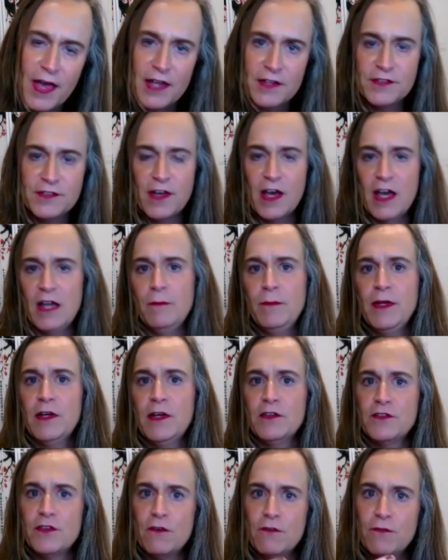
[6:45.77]
that site
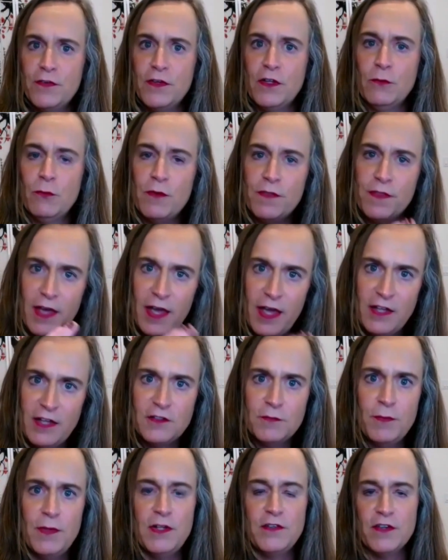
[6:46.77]
because they're filled with hate
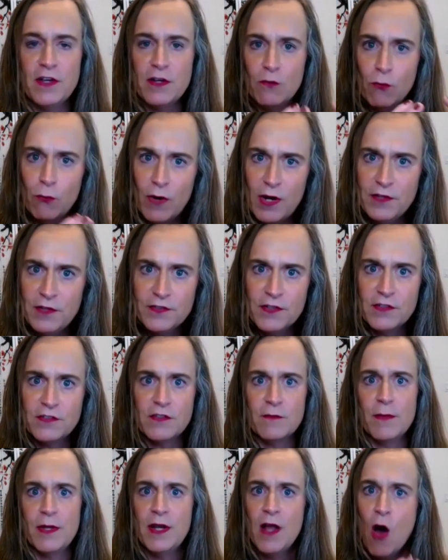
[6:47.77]
speech and
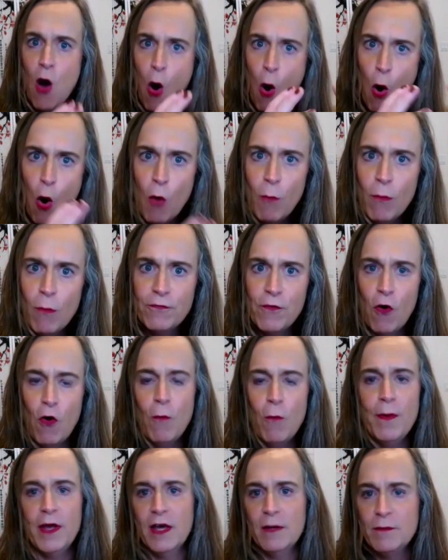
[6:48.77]
racism and
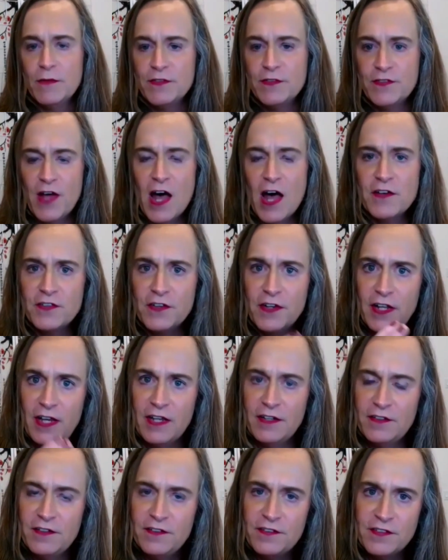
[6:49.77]
homophobia and misogyny,
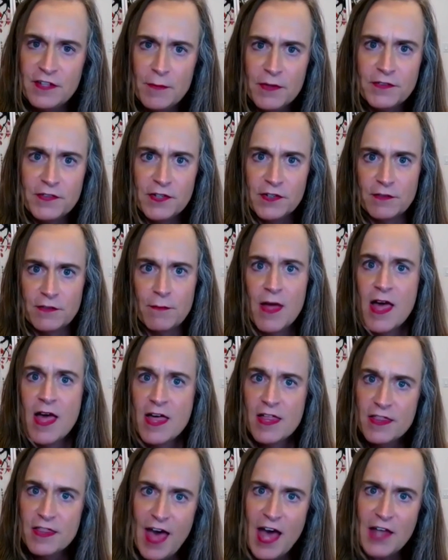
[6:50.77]
anti-Semitism.
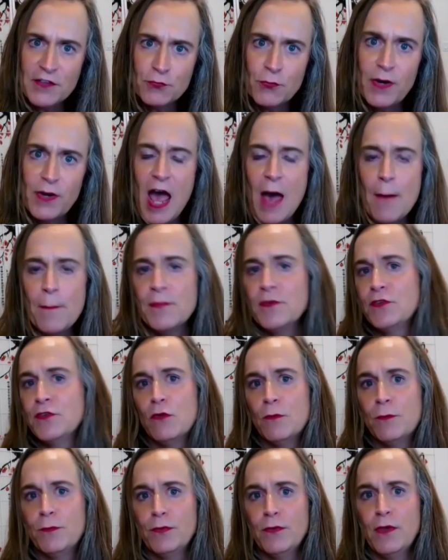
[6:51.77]
That's what happens
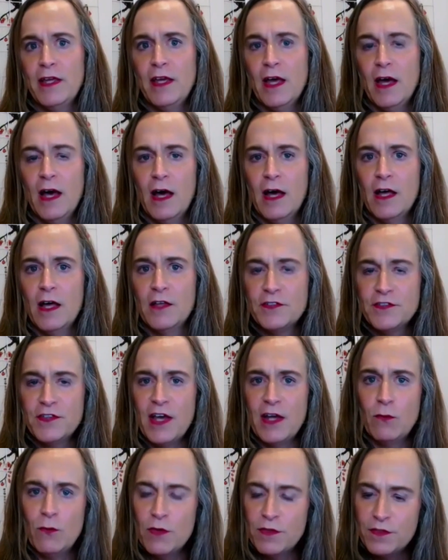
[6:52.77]
to a
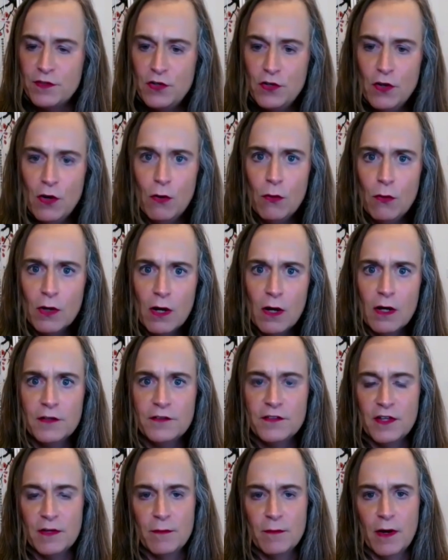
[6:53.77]
site with no
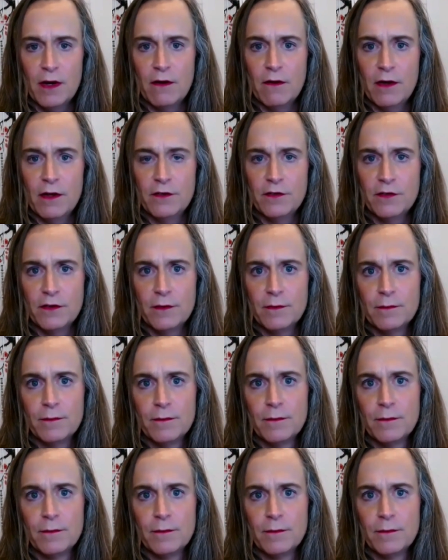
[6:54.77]
content moderation.